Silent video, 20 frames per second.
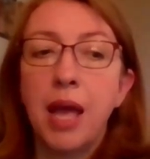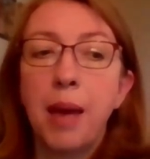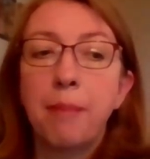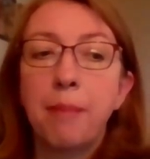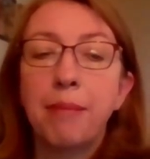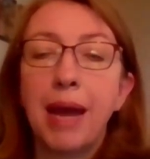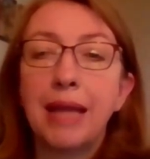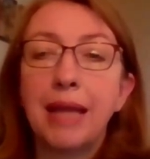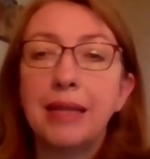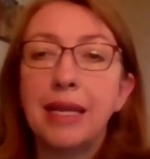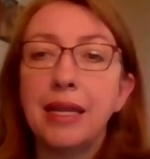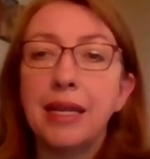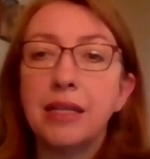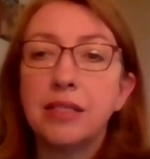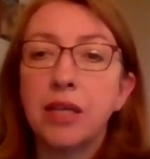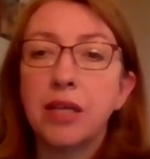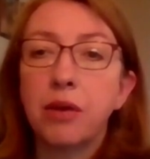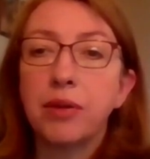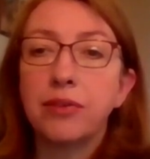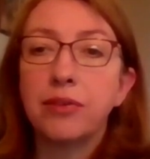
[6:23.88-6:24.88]
My leading
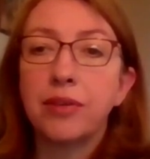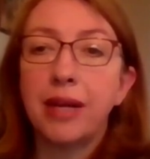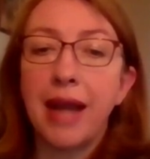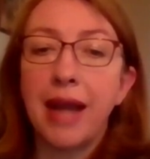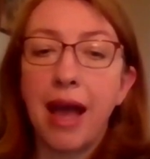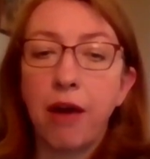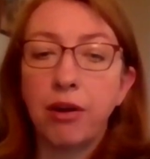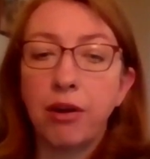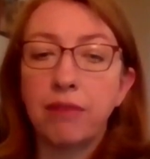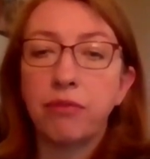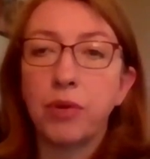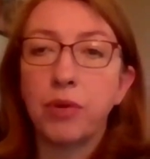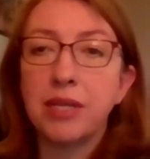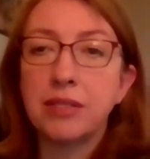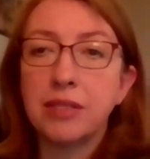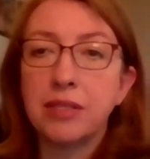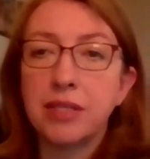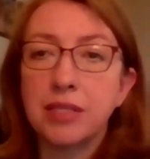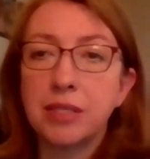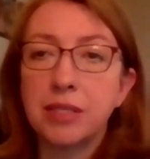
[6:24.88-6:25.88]
tone is in an outer
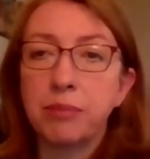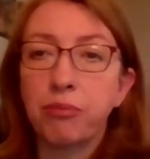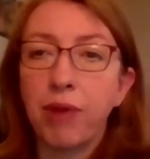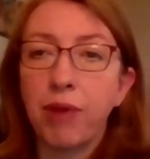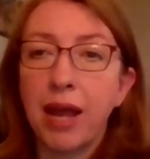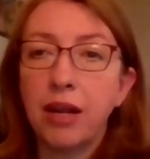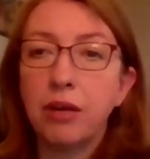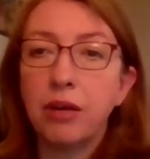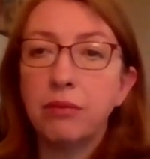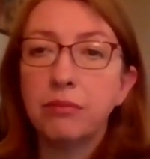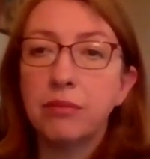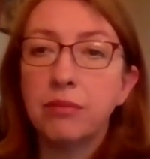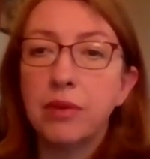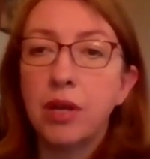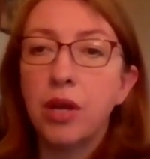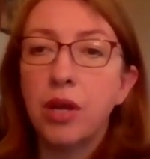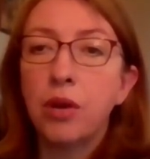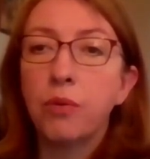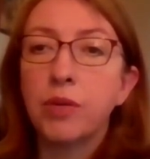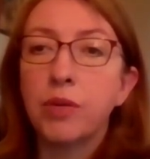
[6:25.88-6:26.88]
voice in the soprano,
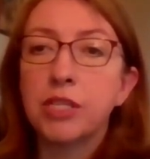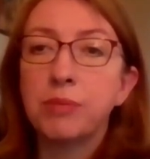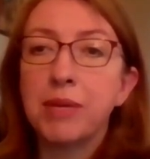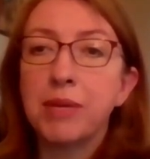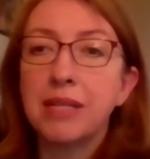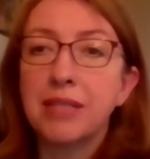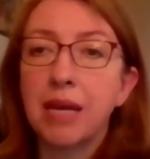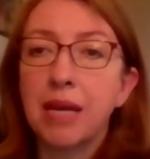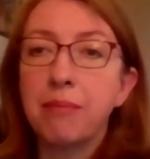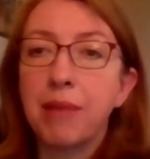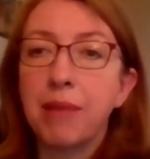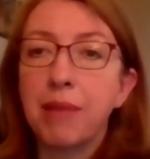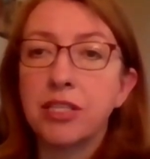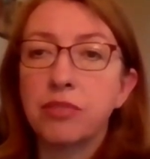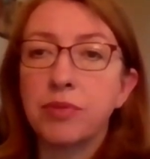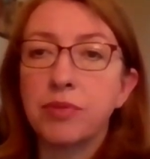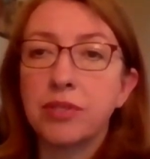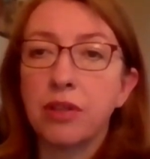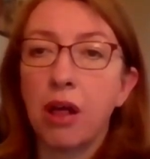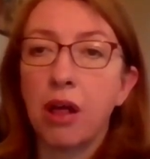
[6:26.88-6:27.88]
which means I
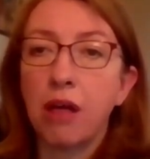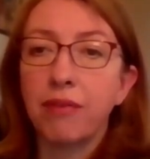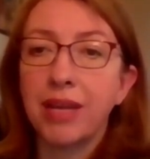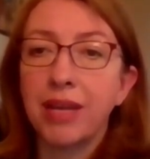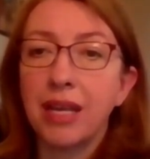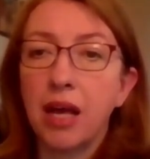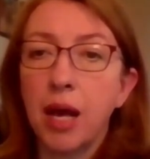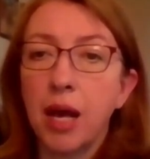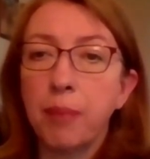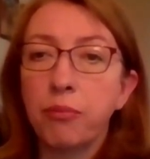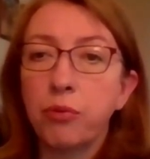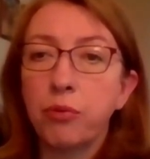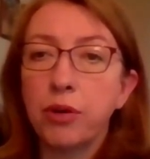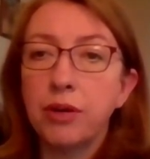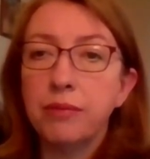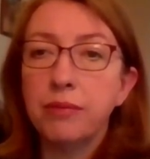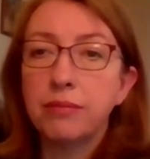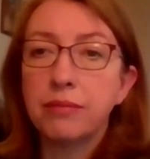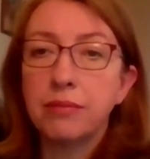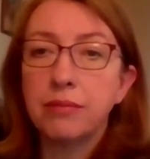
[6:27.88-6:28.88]
must resolve it upward.